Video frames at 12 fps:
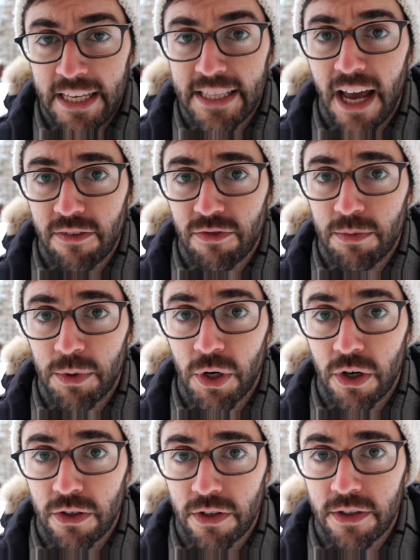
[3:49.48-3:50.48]
He died from a
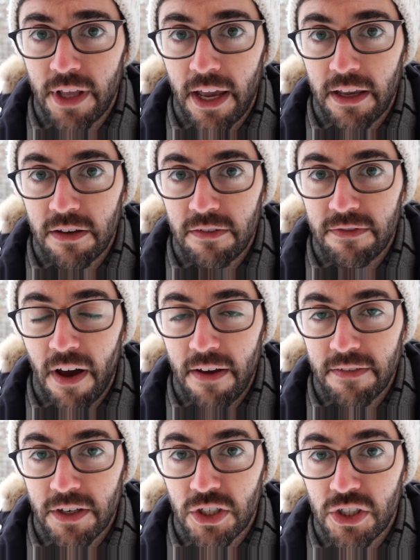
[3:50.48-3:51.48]
heart attack
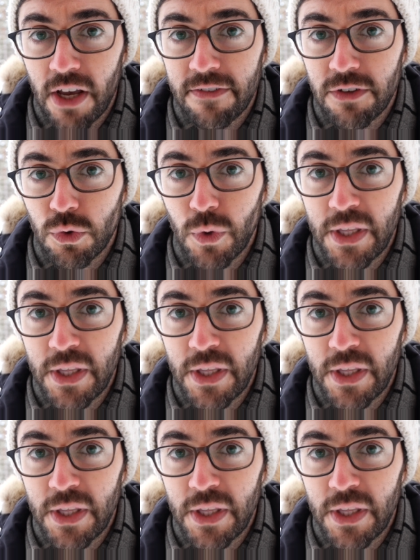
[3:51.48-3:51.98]
5 years after